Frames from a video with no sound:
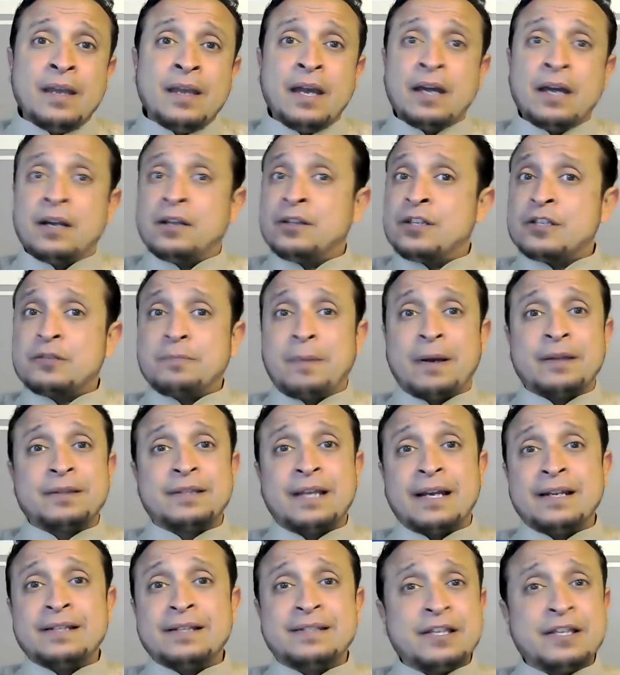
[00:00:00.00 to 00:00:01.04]
And Allah subhanahu wa
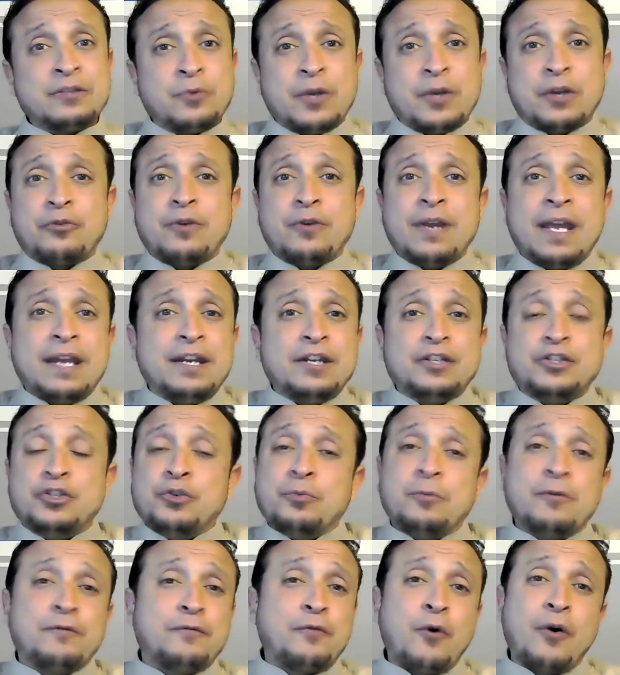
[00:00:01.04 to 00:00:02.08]
ta'ala says, we created you
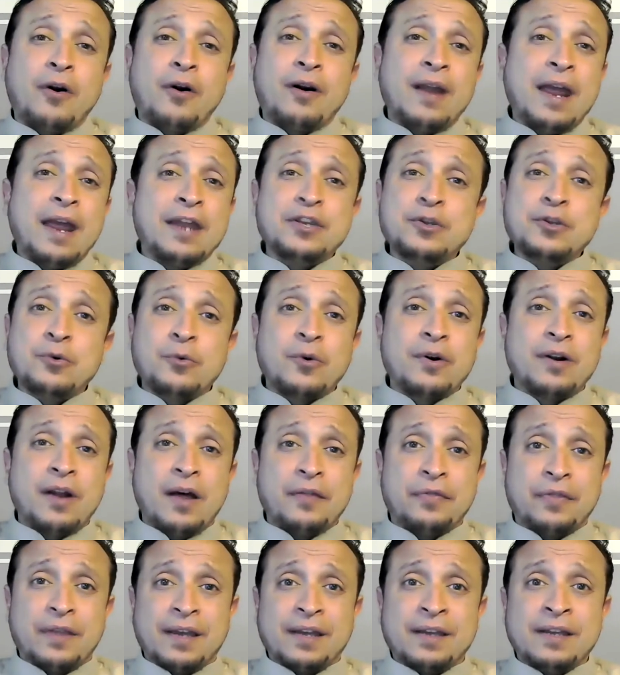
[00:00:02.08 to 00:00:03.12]
before and you were
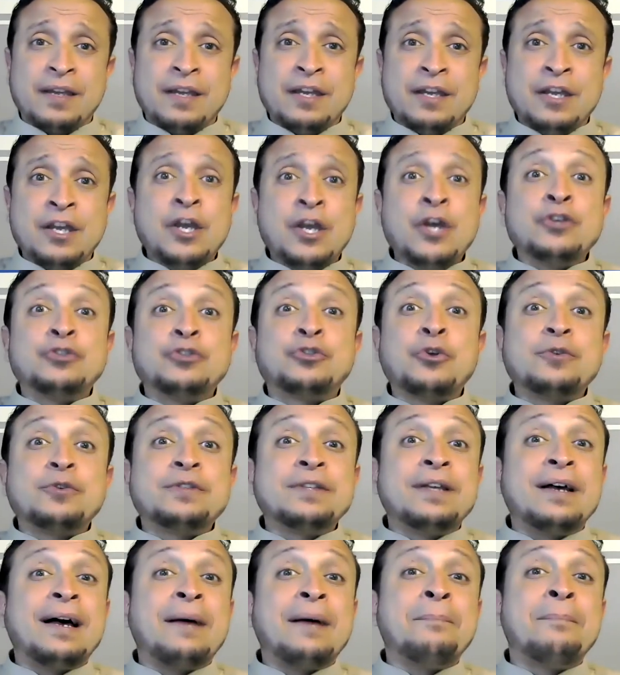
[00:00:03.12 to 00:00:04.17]
nothing. So
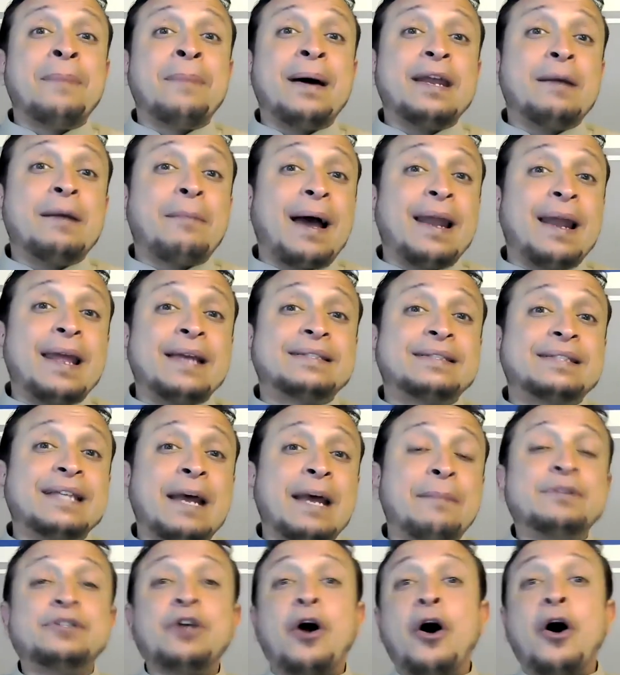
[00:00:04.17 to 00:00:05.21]
Maryam alayhi
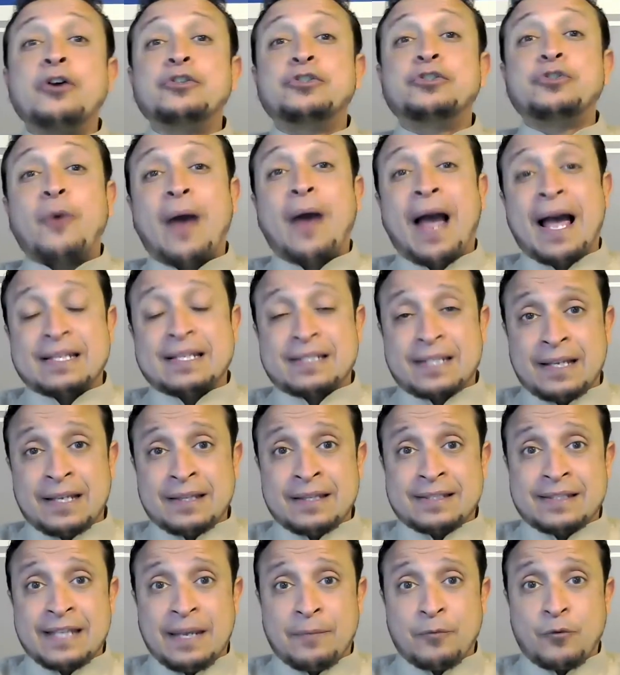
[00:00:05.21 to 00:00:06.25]
salam is also asking the
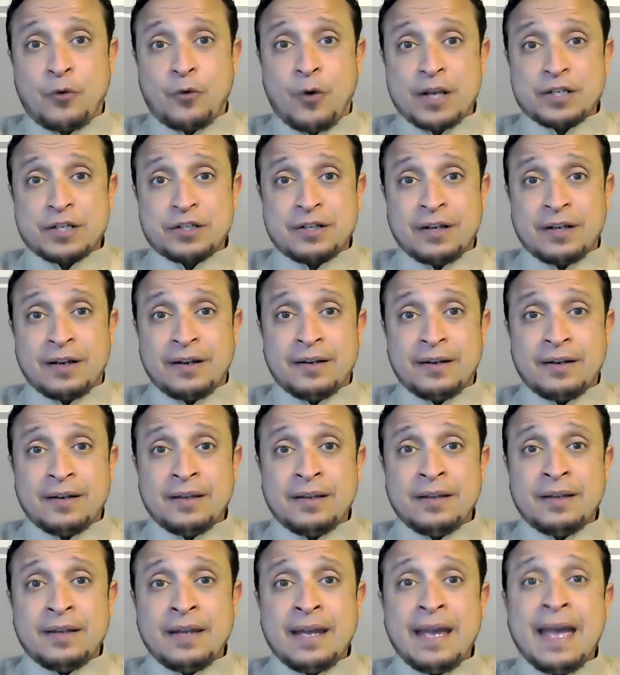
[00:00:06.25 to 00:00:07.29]
same question.
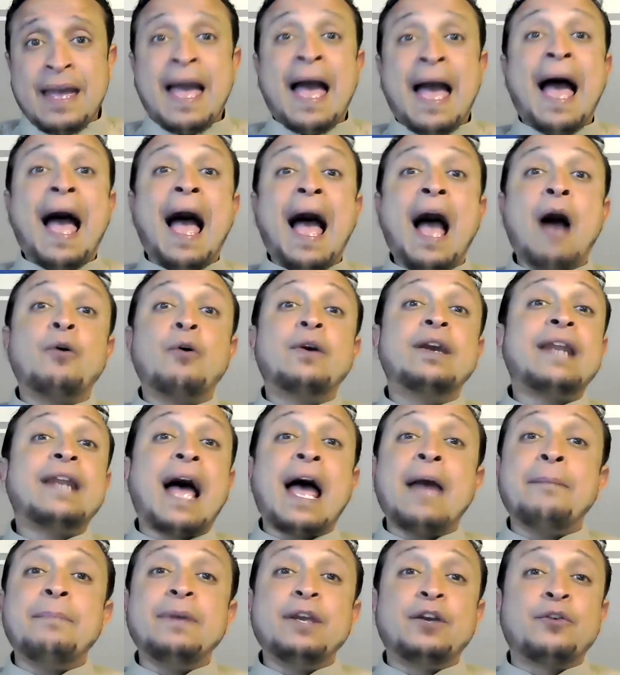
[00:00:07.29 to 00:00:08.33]
How can
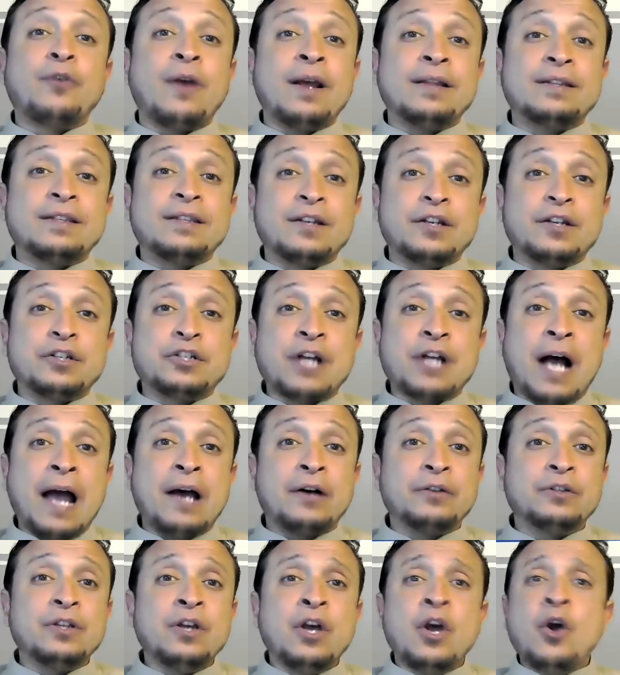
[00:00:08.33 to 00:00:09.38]
I be granted a
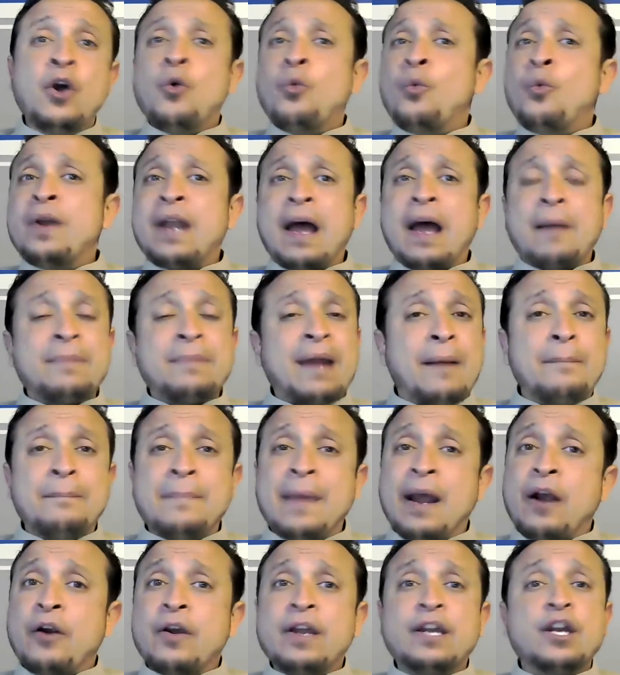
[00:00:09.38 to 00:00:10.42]
child when I'm not
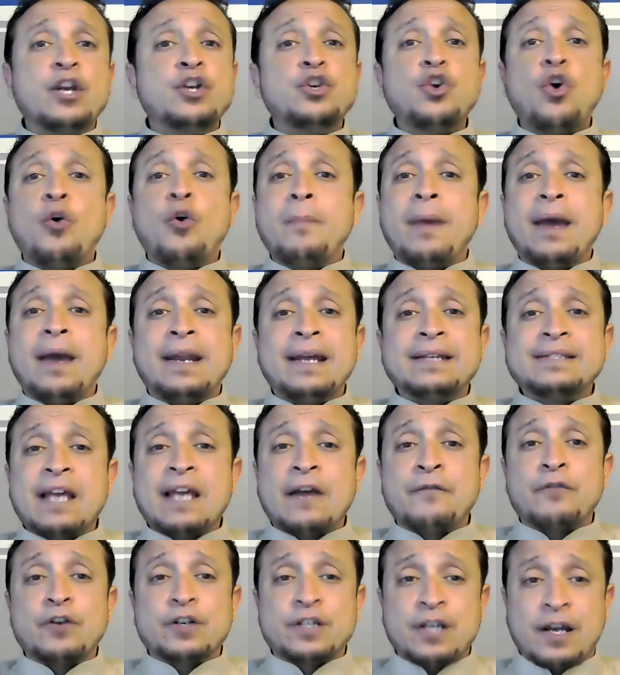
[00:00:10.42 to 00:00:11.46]
married and no man has
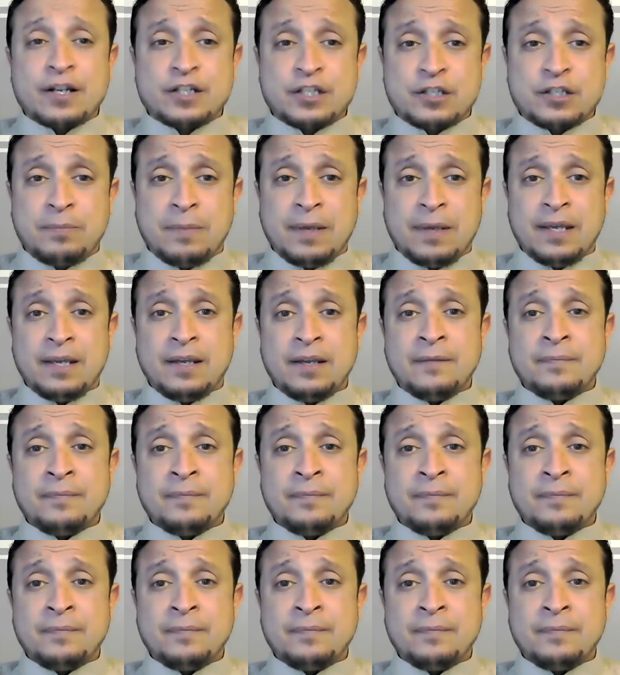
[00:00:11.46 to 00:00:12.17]
ever touched me?